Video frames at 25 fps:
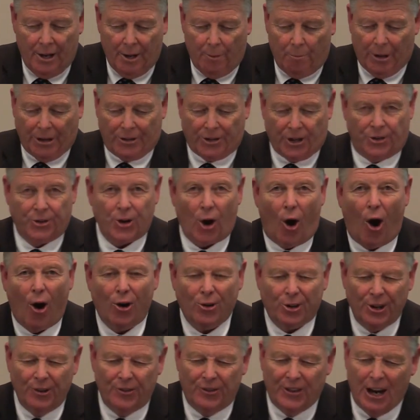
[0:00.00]
But to
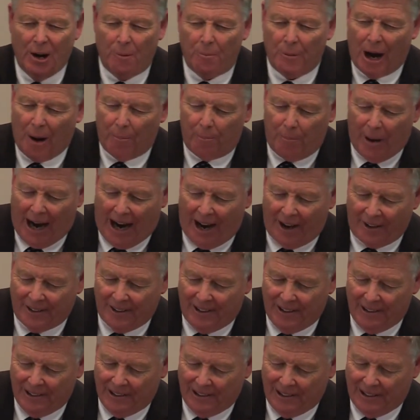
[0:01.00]
talk to them
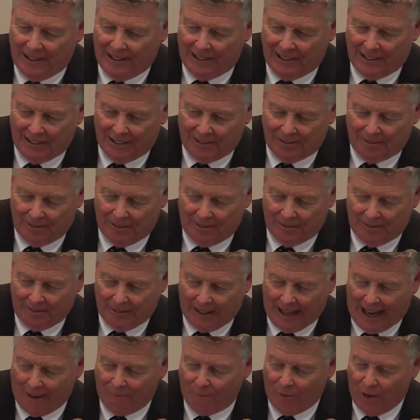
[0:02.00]
about
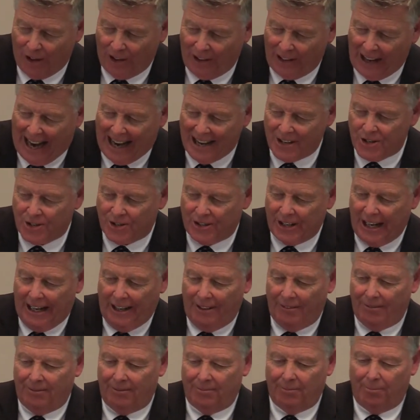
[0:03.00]

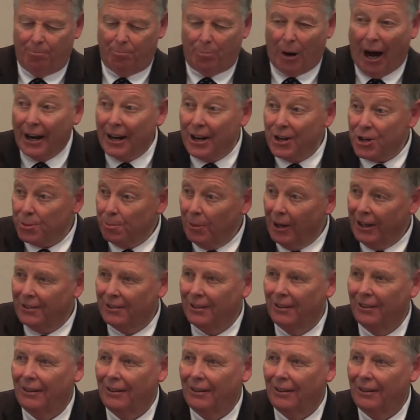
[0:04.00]
everlasting punishment,